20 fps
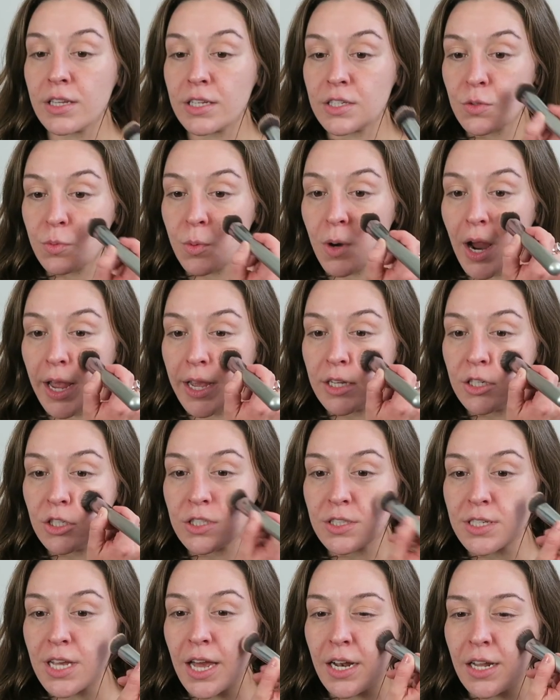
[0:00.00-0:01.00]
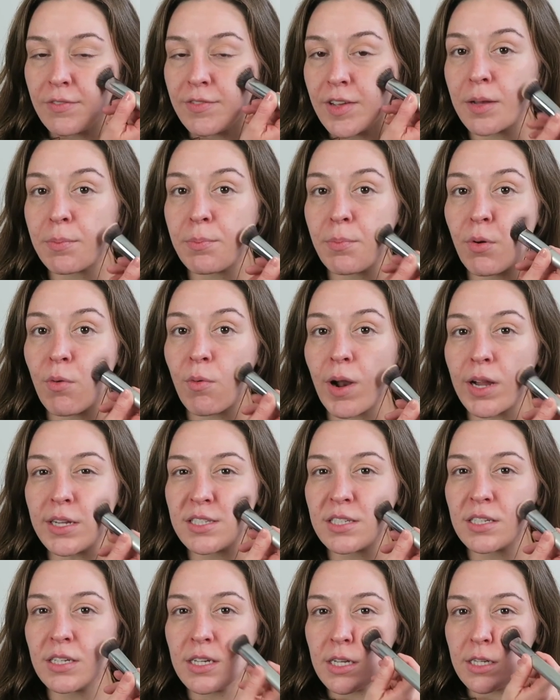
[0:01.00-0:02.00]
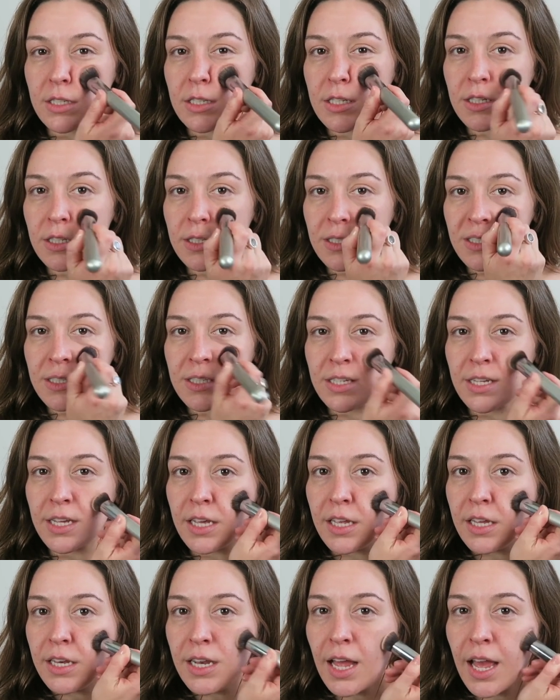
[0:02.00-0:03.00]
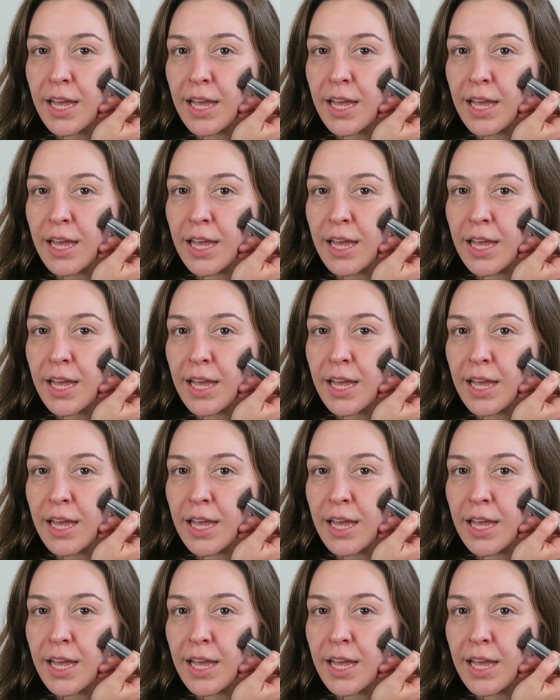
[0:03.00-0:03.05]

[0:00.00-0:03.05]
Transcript: this where I can just kind of like press it into the skin